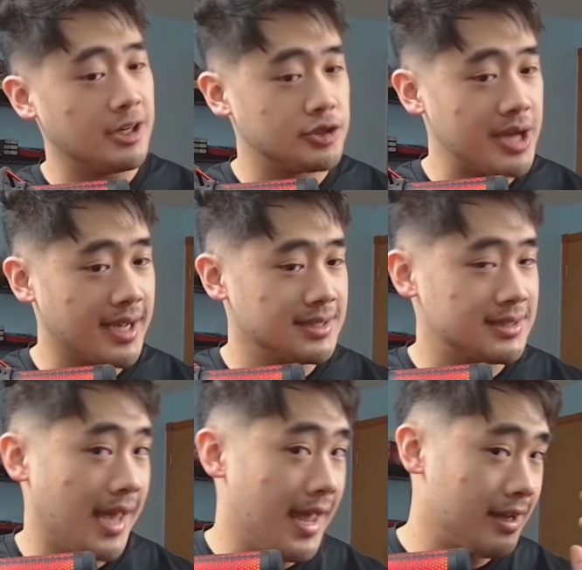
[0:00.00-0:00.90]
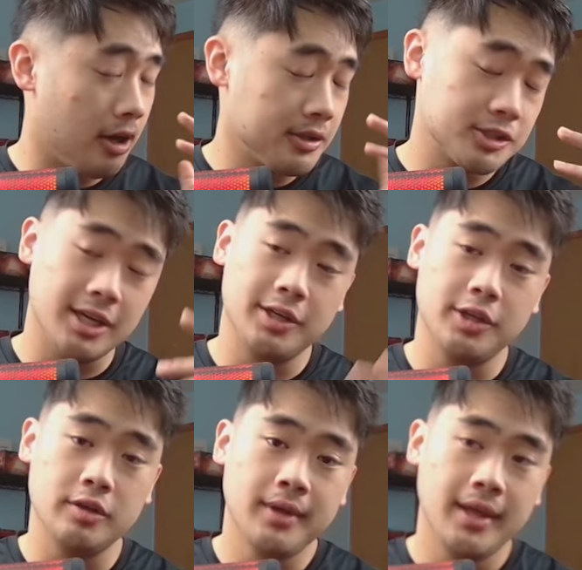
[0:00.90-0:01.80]
dragons, and all they're trying to
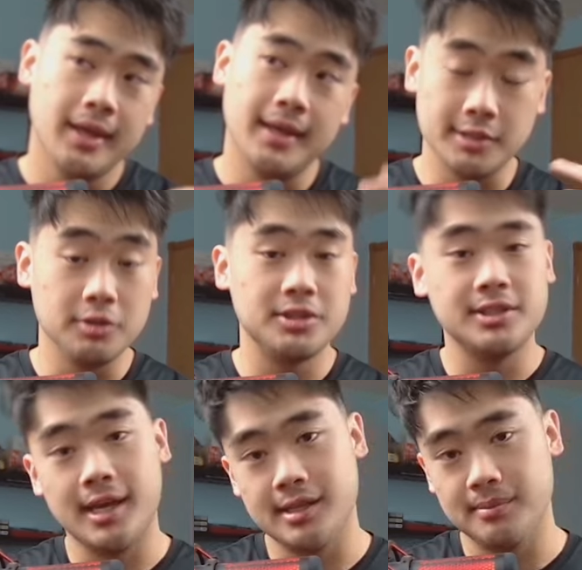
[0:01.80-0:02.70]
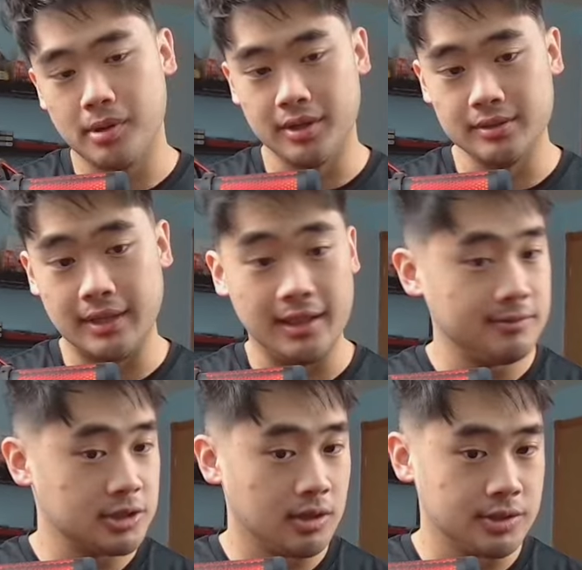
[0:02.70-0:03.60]
do is OTK the opponent. They
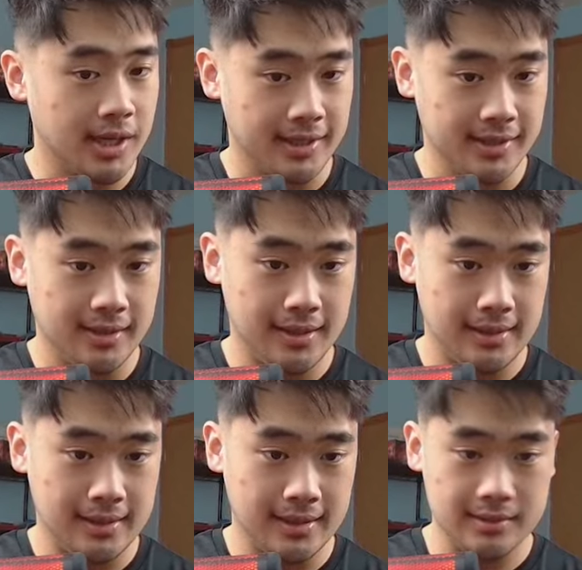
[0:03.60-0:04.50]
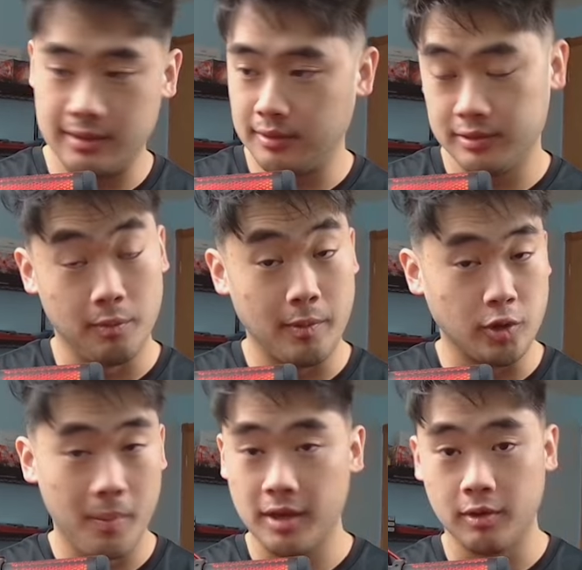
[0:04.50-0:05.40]
love to go second, and
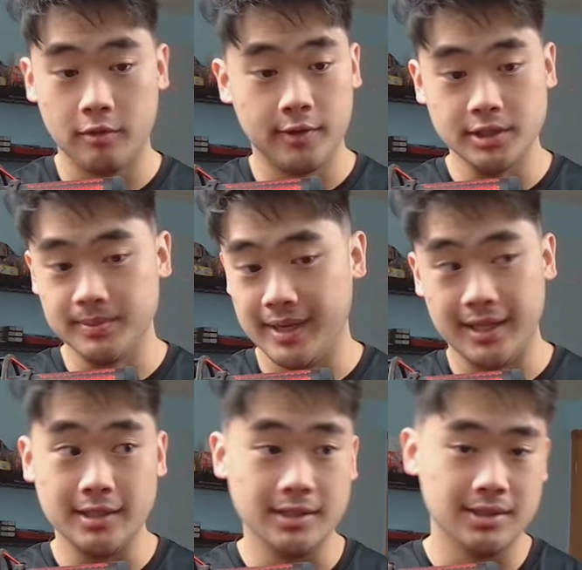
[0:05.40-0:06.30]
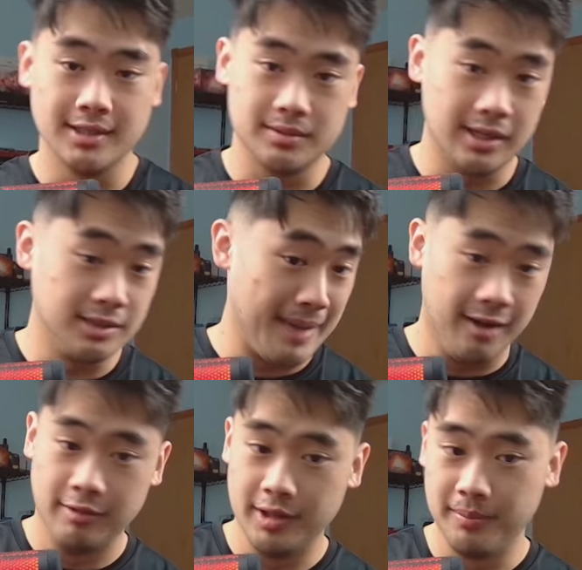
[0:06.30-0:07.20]
don't make them go first, man. It's
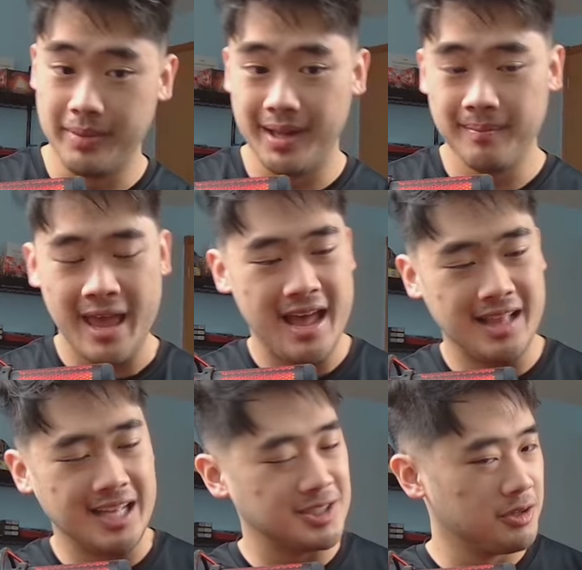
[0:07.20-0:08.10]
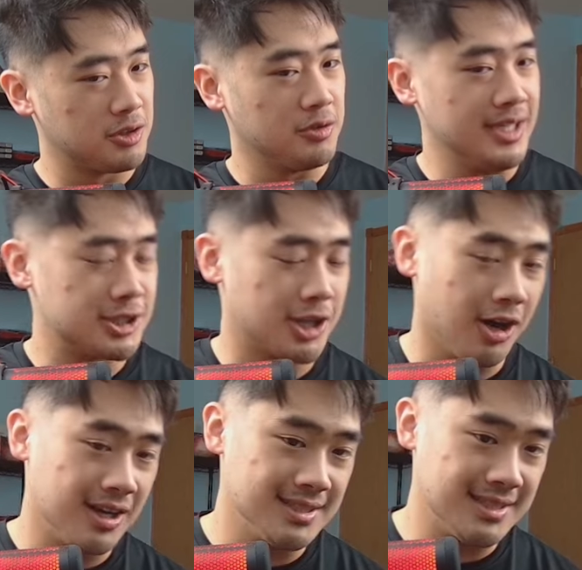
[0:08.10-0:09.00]
bad for them. But let's go through each
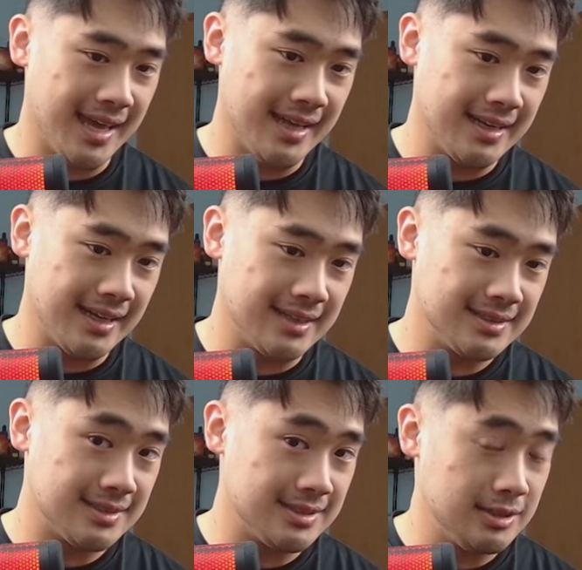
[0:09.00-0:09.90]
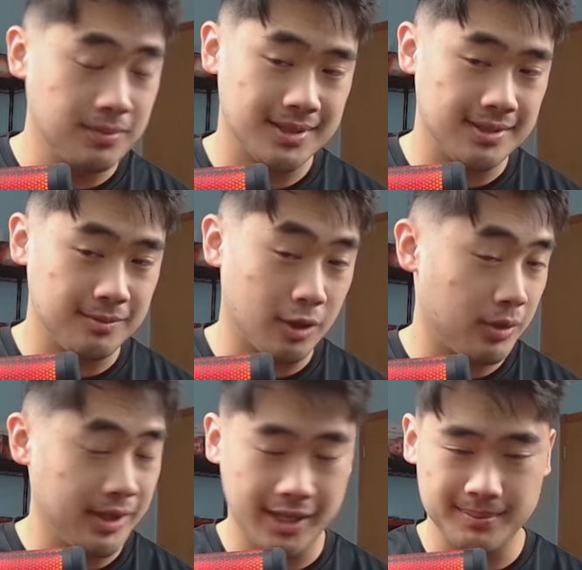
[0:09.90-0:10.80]
cards and see what they're
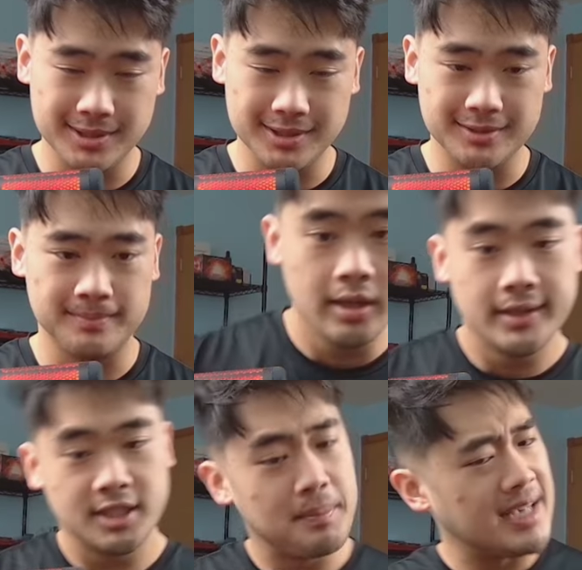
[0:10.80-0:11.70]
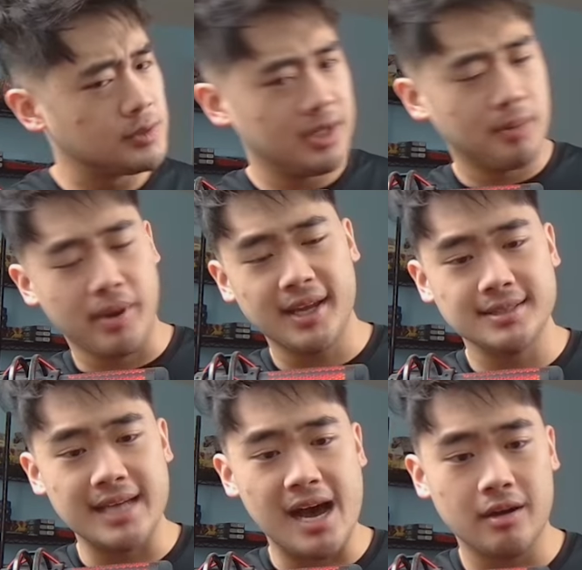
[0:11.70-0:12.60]
really up to. So the best way to break it
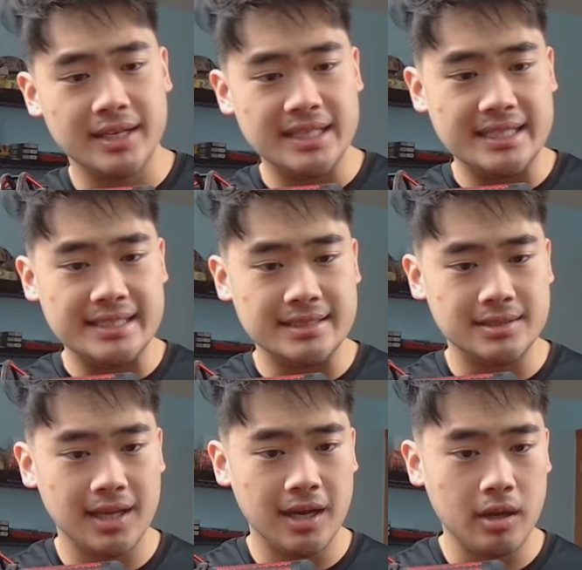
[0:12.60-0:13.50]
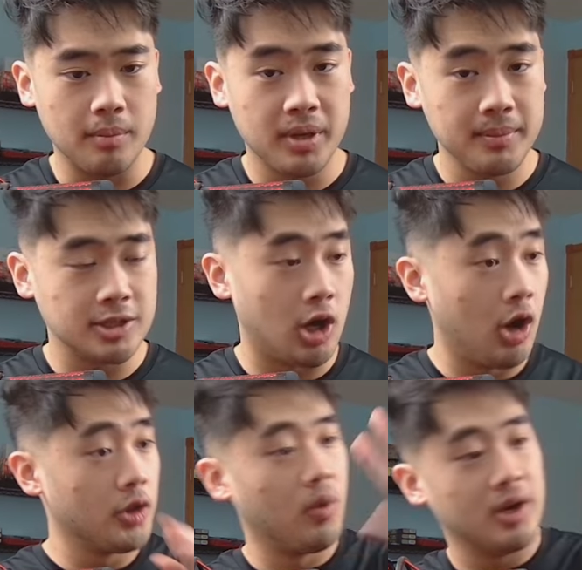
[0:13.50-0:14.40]
down is pretty much
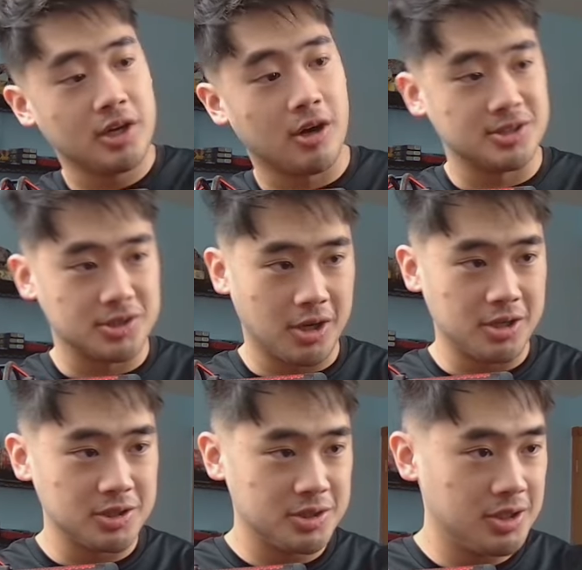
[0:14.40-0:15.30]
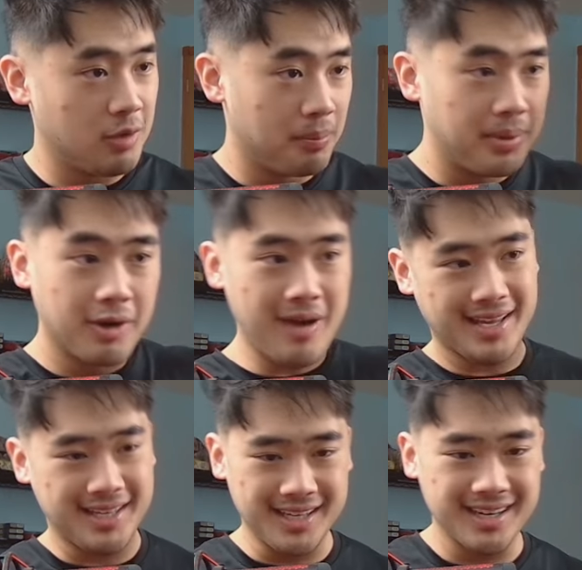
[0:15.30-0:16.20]
all the one card starters, you know, we'll put
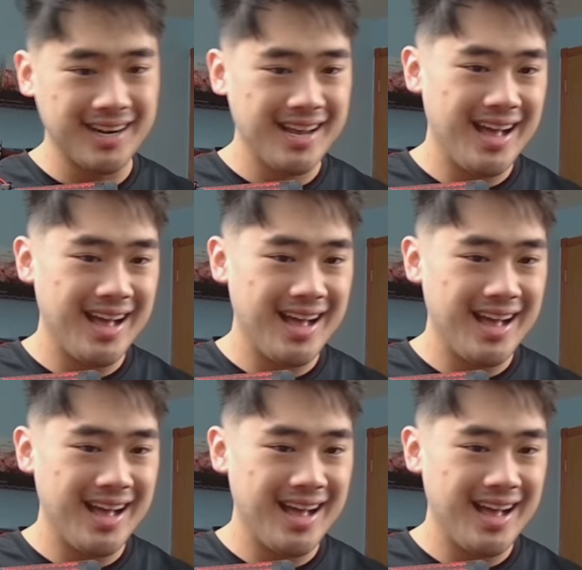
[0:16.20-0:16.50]
right here.